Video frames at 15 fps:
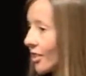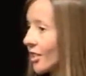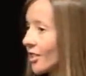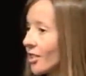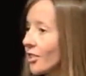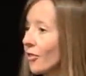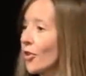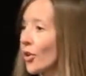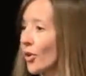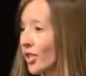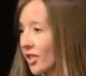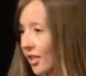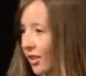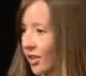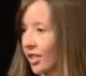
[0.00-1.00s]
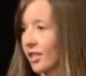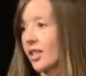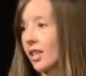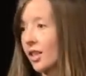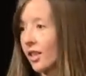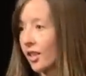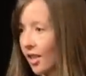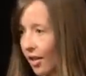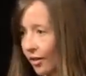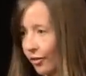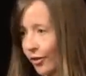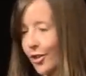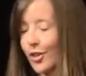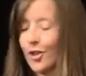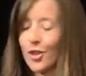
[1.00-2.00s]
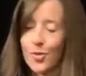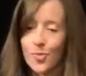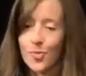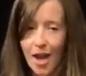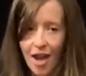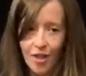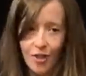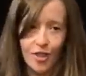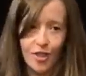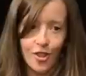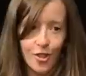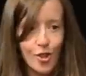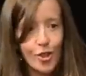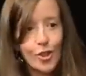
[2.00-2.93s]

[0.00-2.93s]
is to focus on things like love, compassion,